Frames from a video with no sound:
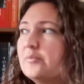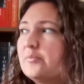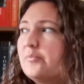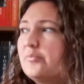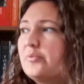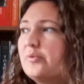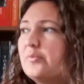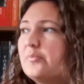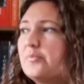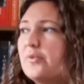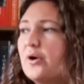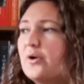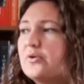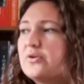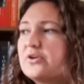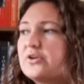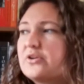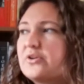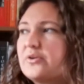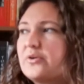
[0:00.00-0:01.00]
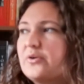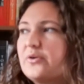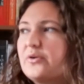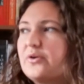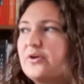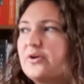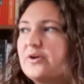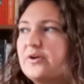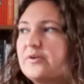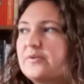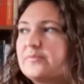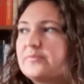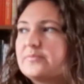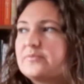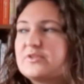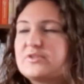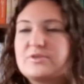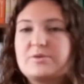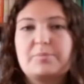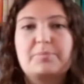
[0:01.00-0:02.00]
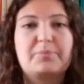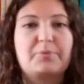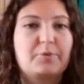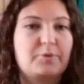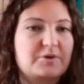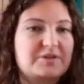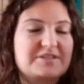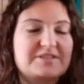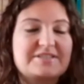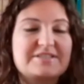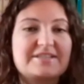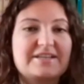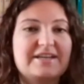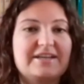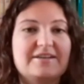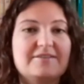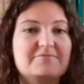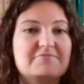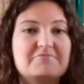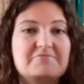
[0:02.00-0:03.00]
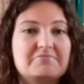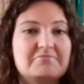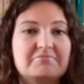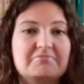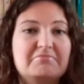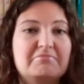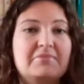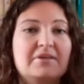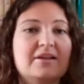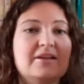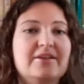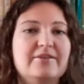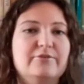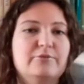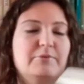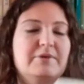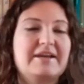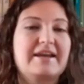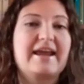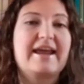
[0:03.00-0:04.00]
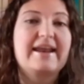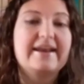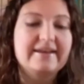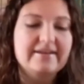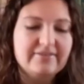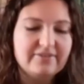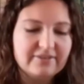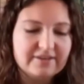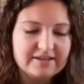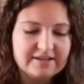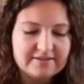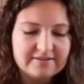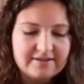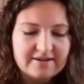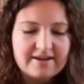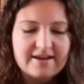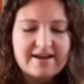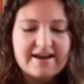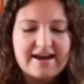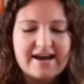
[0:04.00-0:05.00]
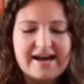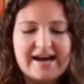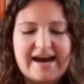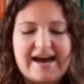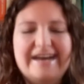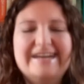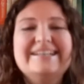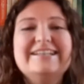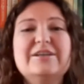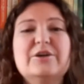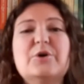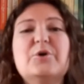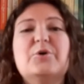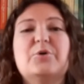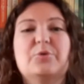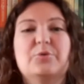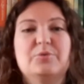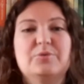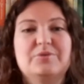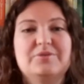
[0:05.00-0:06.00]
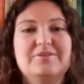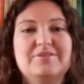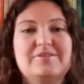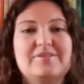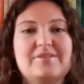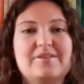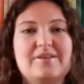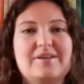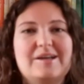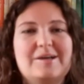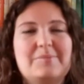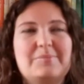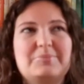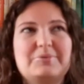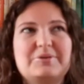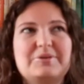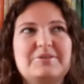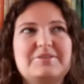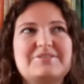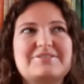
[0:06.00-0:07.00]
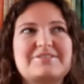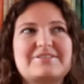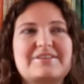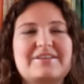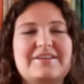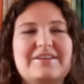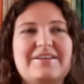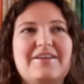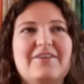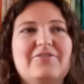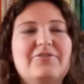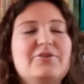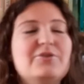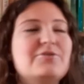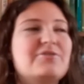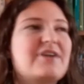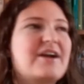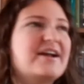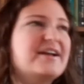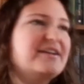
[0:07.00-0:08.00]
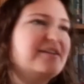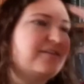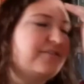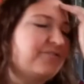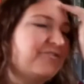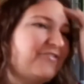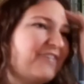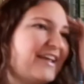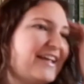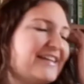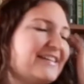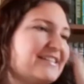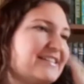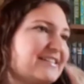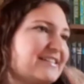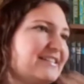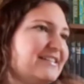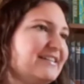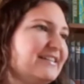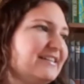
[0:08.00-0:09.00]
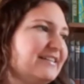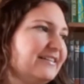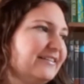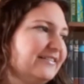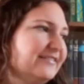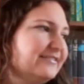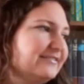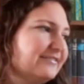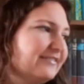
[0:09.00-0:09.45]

promoted or supported in doing anything i know but if you write a fantasy